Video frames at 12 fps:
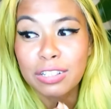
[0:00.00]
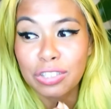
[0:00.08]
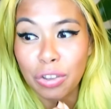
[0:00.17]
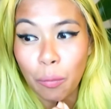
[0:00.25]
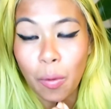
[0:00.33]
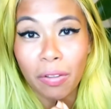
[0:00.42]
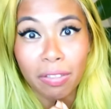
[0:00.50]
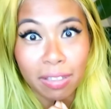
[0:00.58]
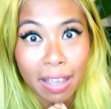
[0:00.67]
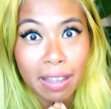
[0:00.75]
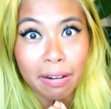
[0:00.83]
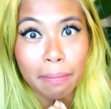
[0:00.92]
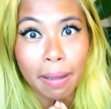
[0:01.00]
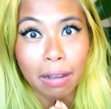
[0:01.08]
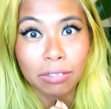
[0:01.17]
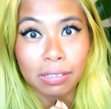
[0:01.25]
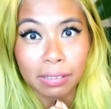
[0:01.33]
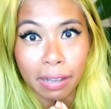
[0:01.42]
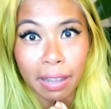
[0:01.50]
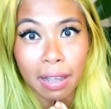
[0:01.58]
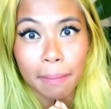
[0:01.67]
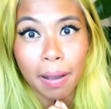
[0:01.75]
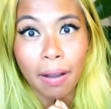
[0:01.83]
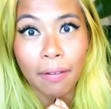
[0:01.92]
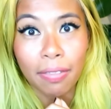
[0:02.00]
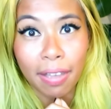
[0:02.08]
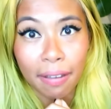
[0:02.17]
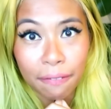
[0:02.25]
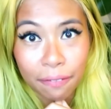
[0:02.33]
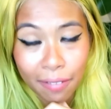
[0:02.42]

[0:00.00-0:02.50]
to what they are about to say about their